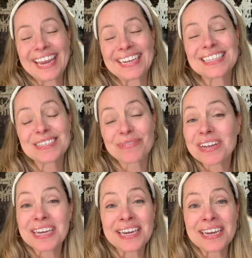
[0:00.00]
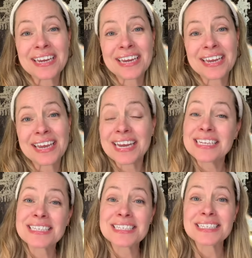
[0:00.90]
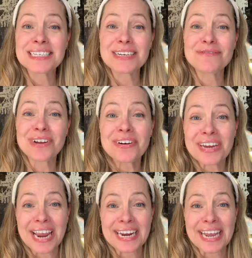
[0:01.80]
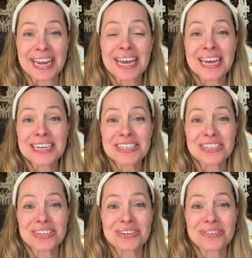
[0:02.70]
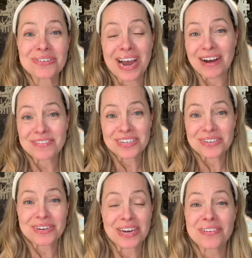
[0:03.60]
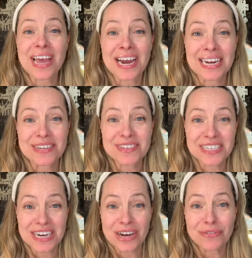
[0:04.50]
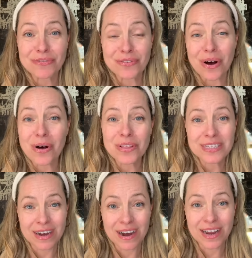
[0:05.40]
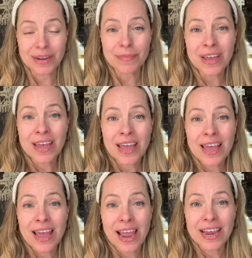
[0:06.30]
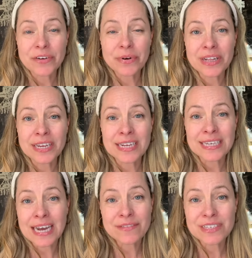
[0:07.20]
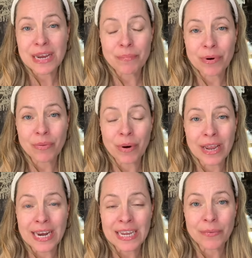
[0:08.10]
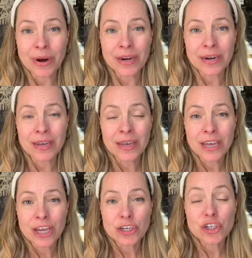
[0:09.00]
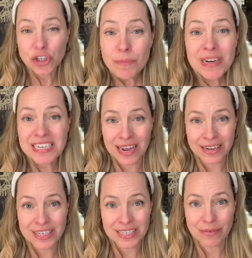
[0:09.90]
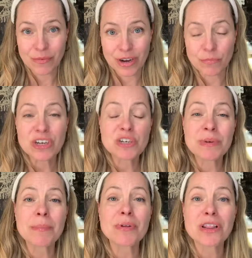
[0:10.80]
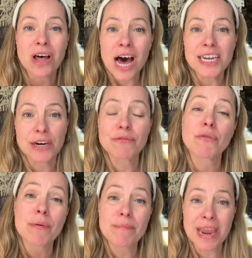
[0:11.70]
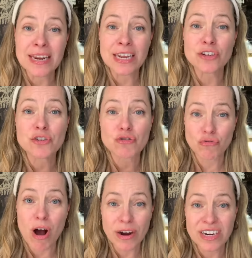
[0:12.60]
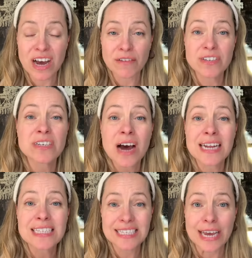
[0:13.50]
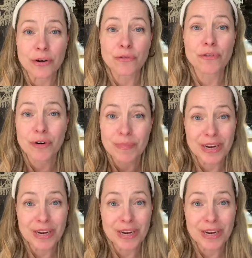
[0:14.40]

it gets infuriating to have to hear that kind of stuff all the time. And really, it's out of step with what anyone should be telling someone. We should be applauded for remaining strong enough to not settle for a